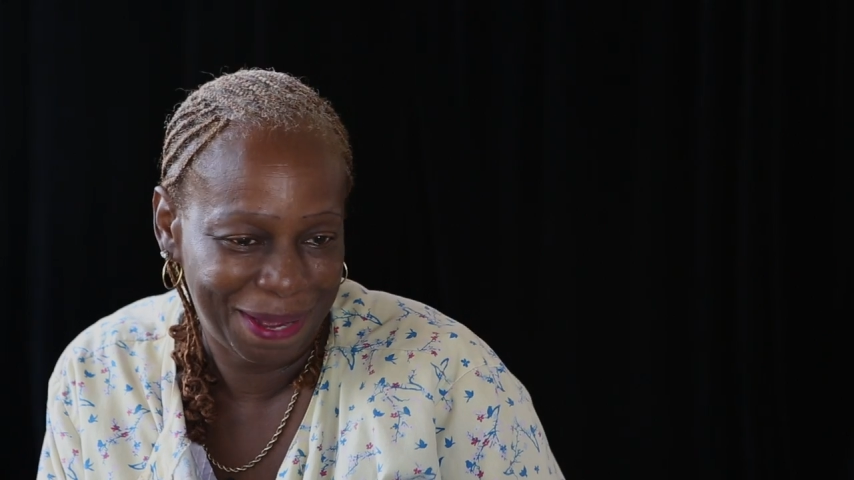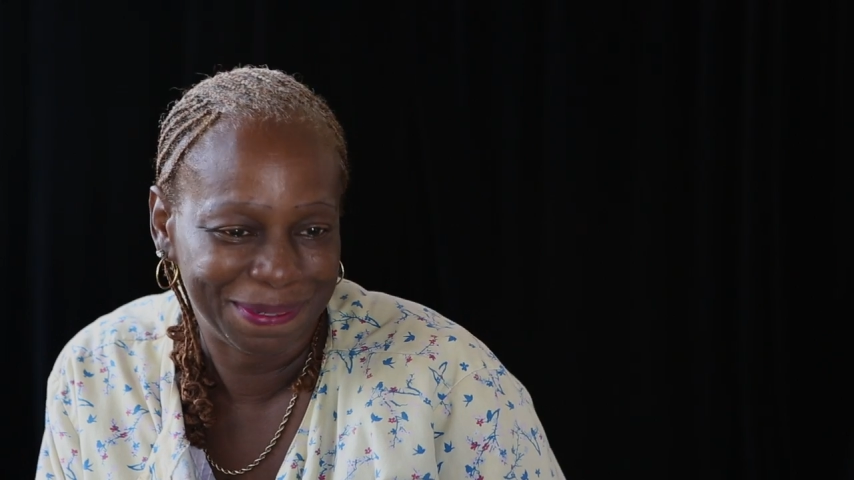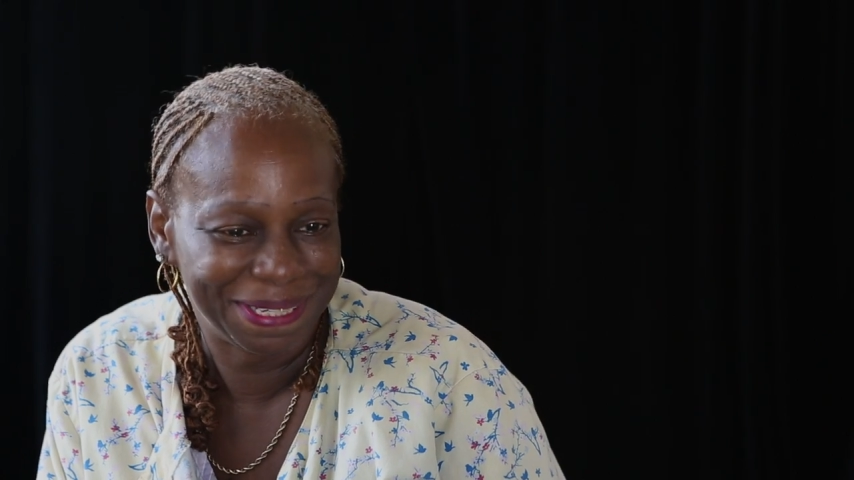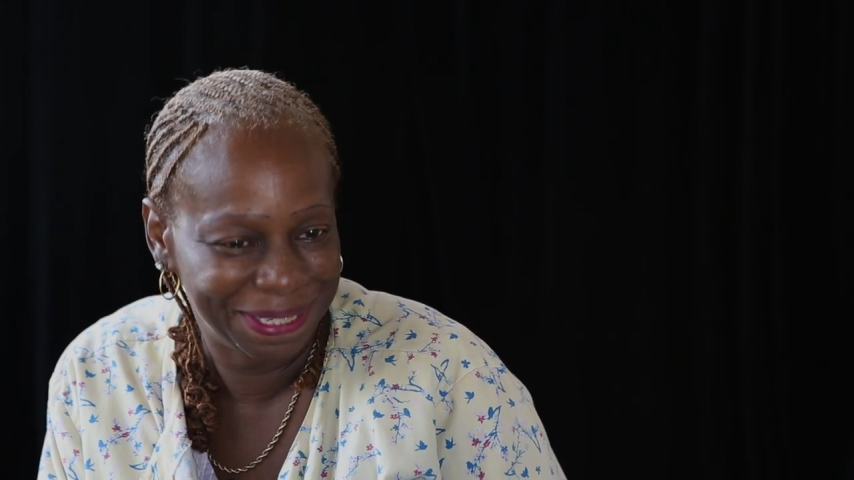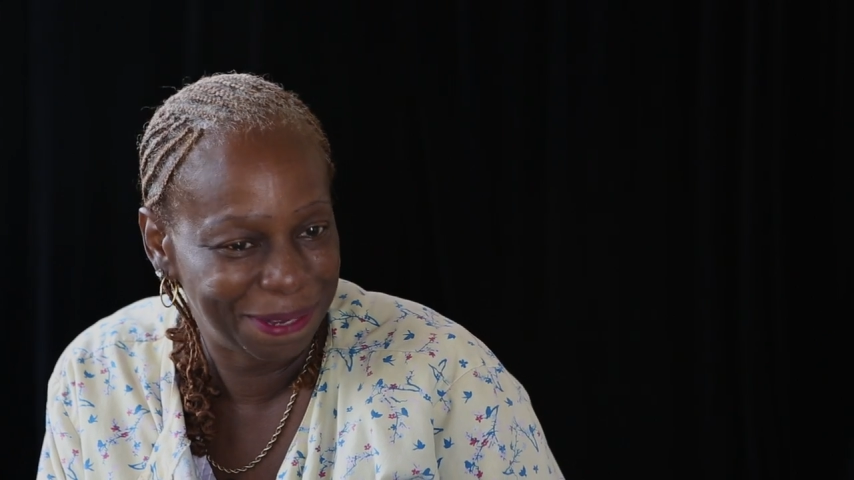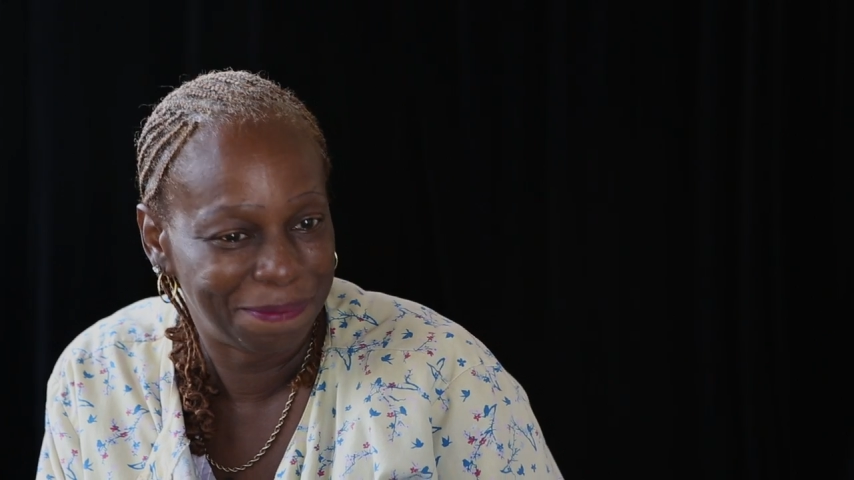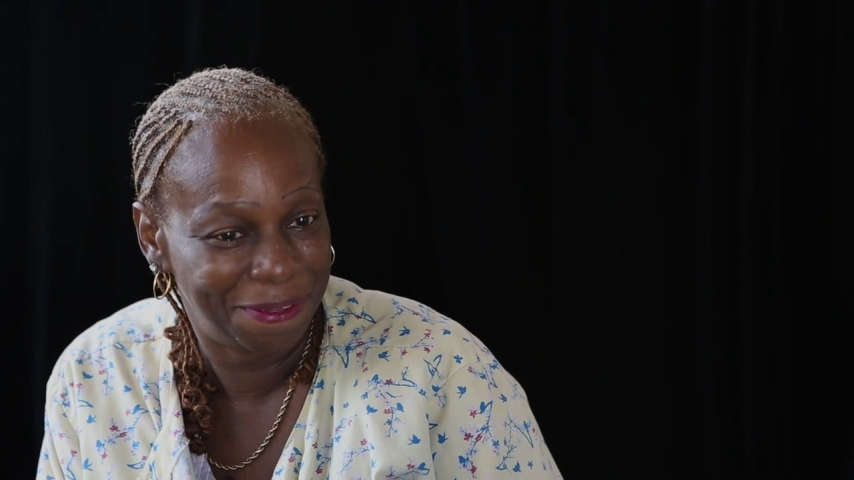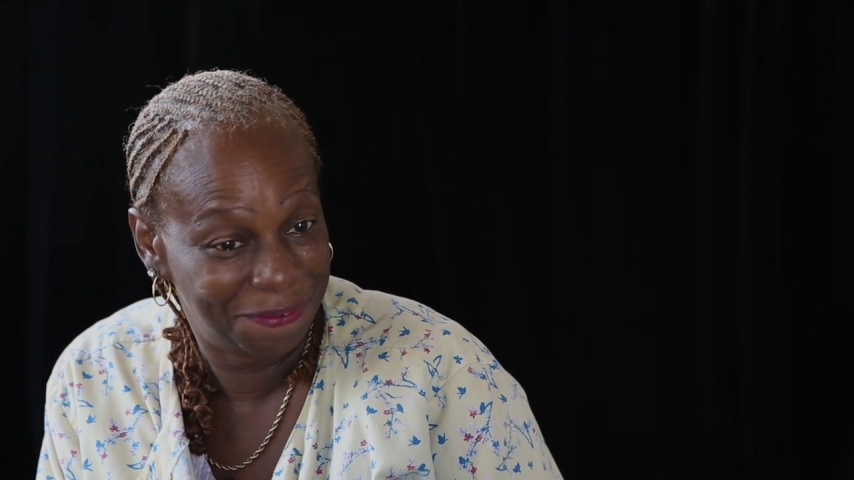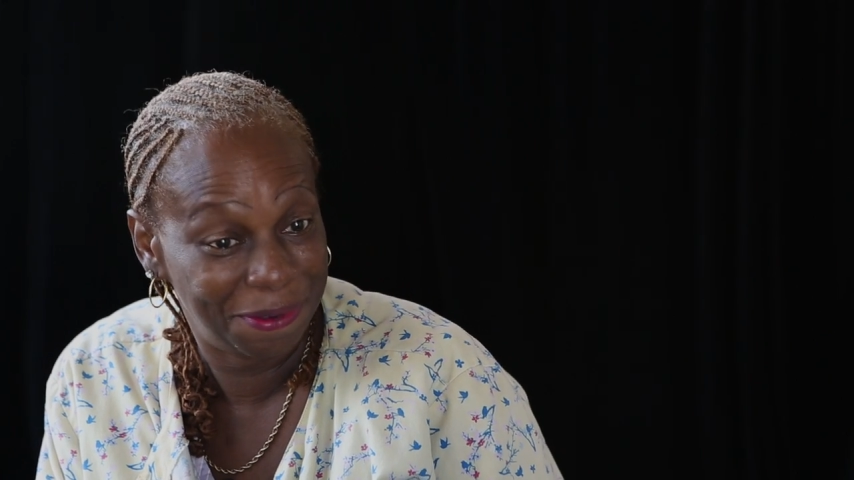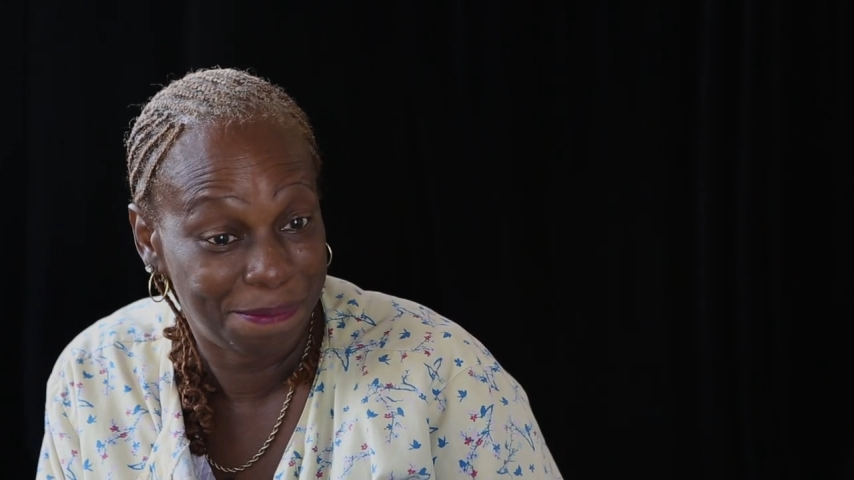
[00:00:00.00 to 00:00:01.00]
and I was sitting up
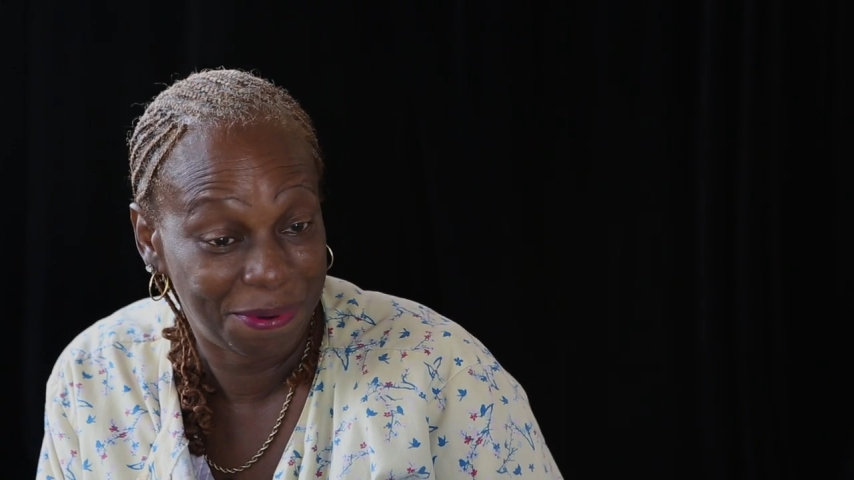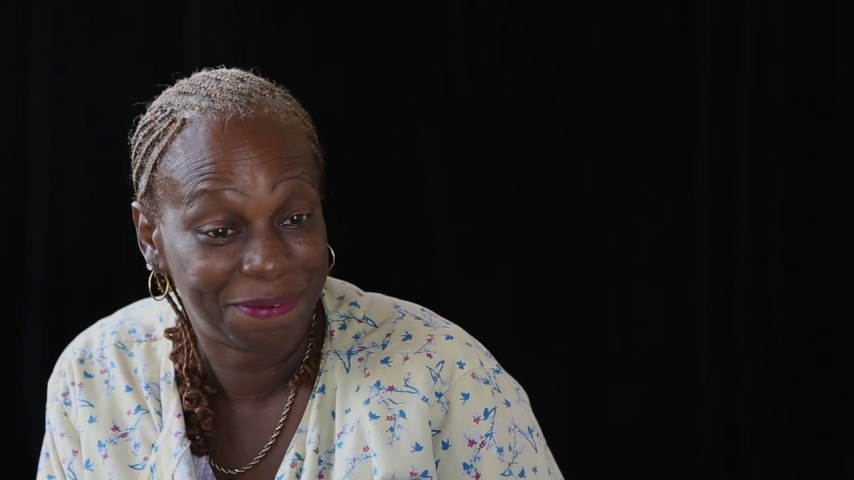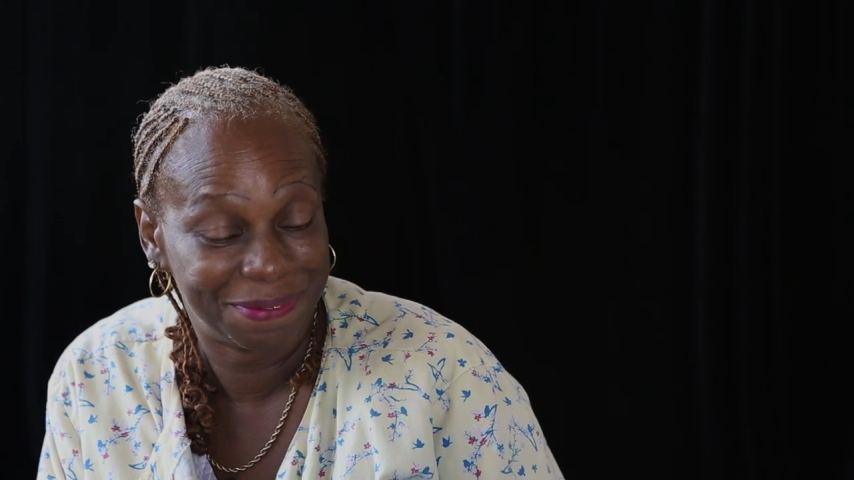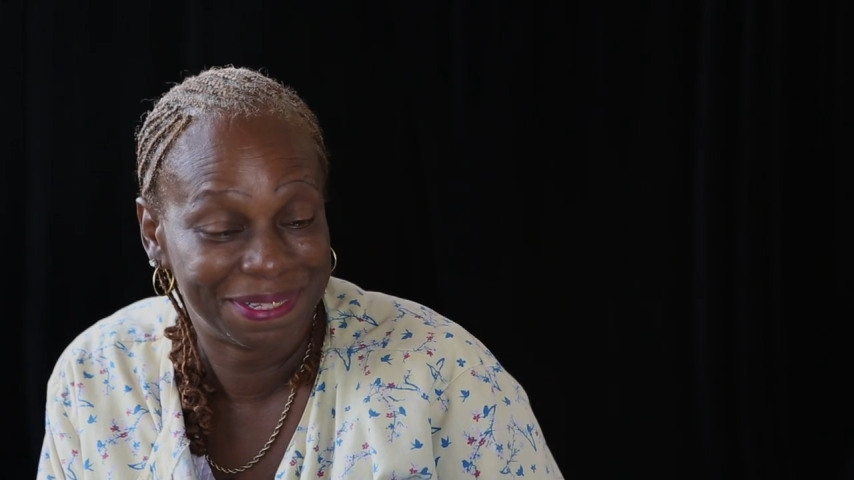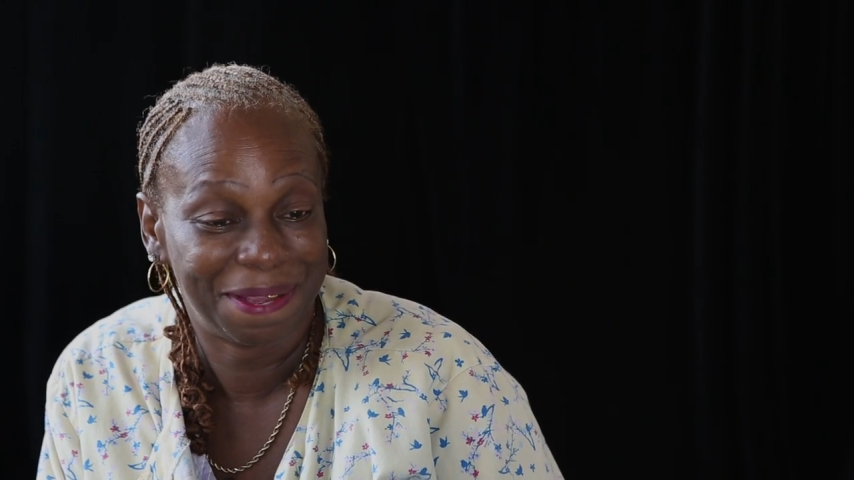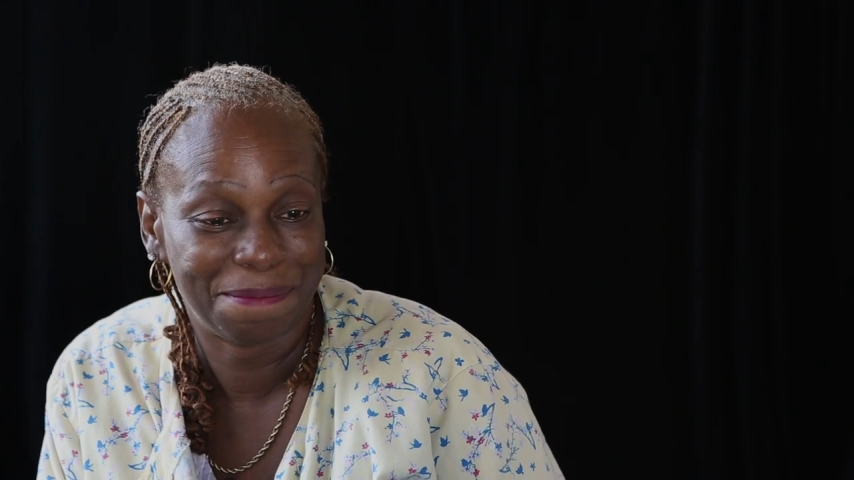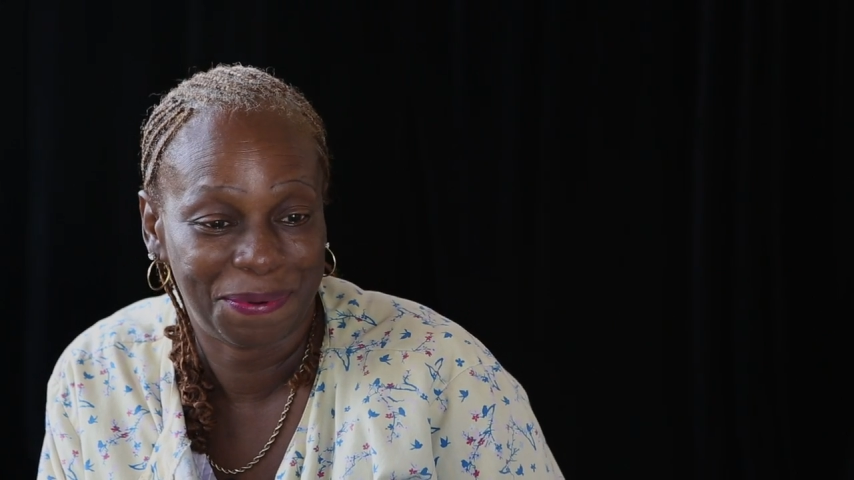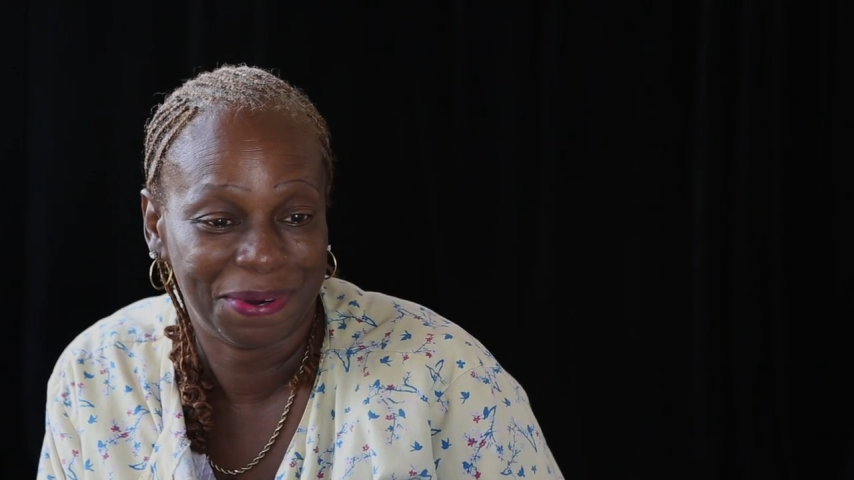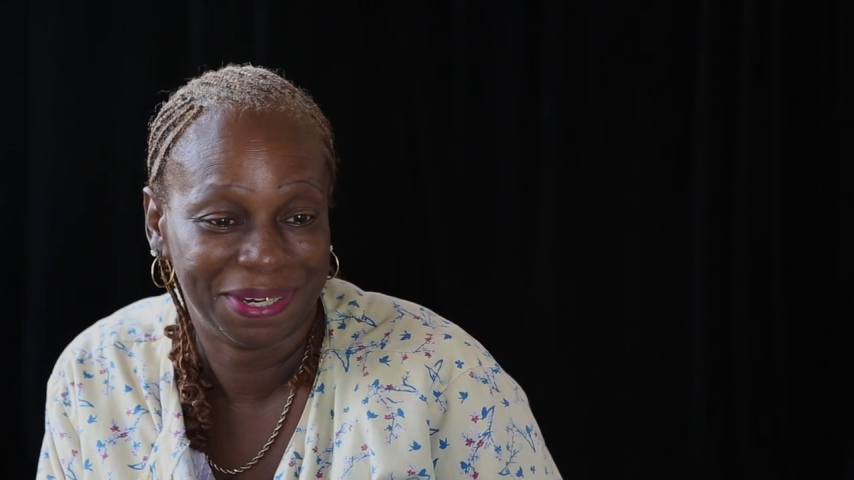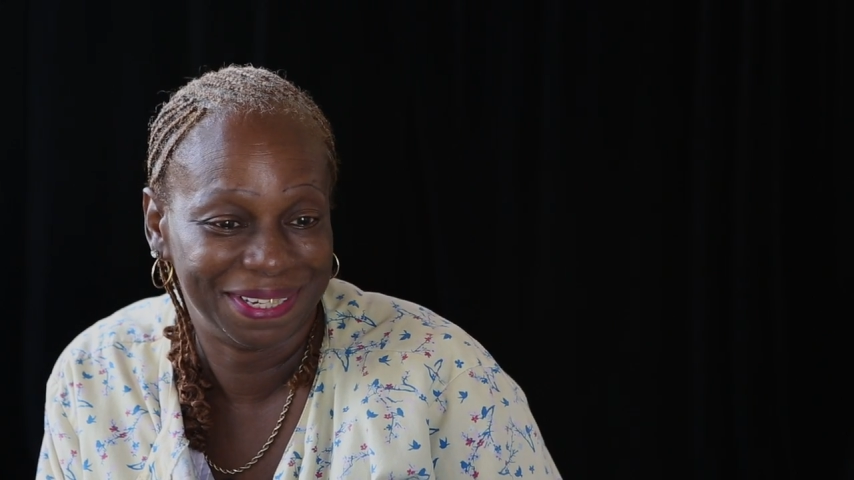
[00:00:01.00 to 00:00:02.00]
giving him breakfast that
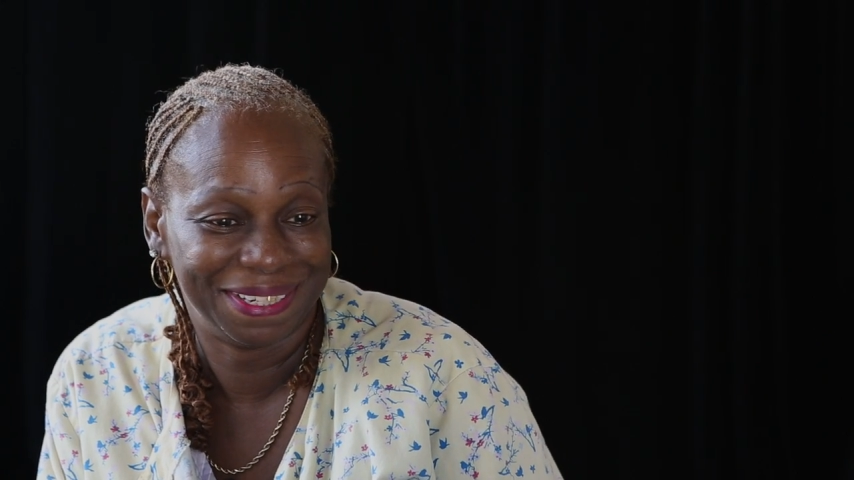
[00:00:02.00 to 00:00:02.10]
morning,